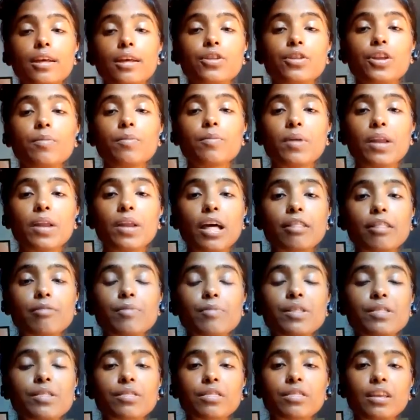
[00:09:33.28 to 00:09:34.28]
Three malas
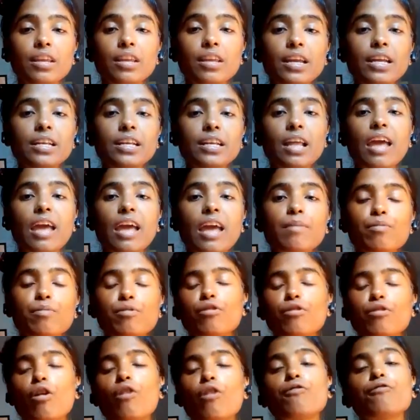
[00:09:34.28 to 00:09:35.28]
means three types
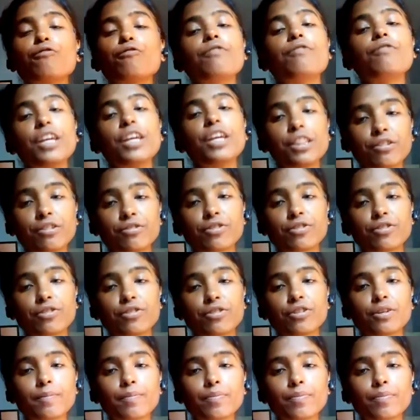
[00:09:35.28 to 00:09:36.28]
of waste.
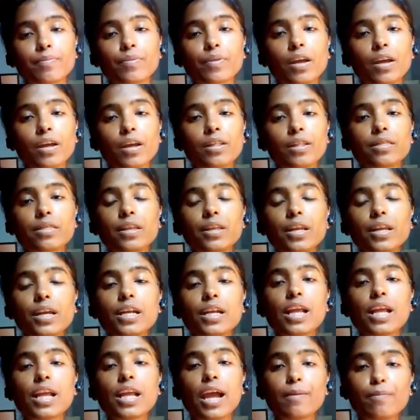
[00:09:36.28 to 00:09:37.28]

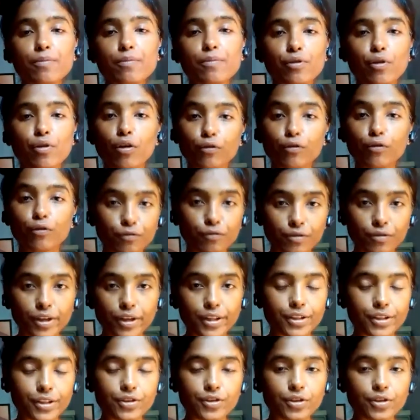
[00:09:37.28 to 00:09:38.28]
Three types of
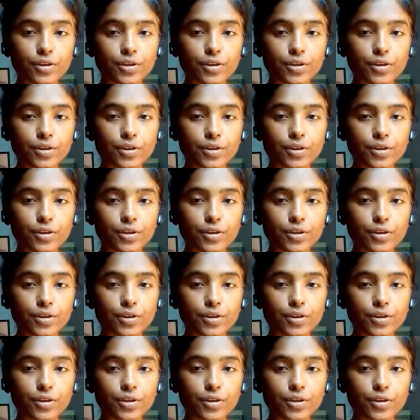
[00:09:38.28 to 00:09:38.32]
waste.